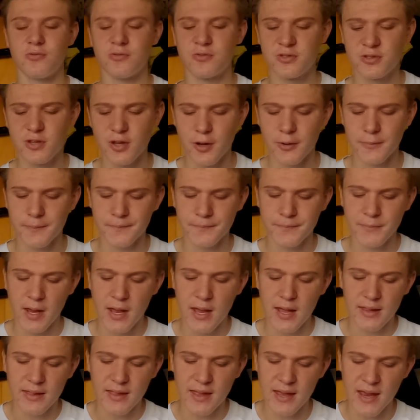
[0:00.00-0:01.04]
So
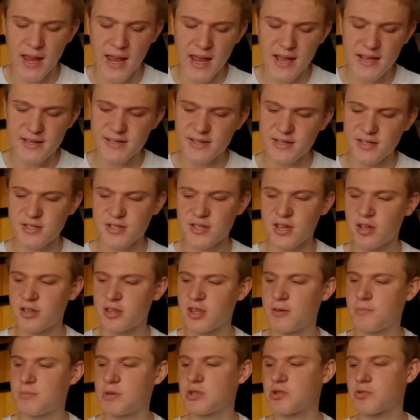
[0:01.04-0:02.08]
the Asics Gel
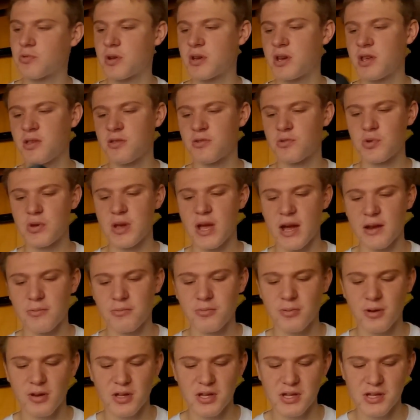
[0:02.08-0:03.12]
Nimbus 23, I
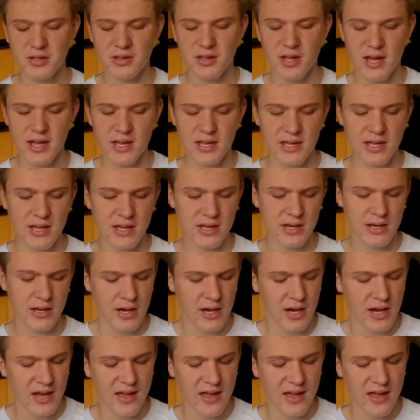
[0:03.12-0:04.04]
really like it.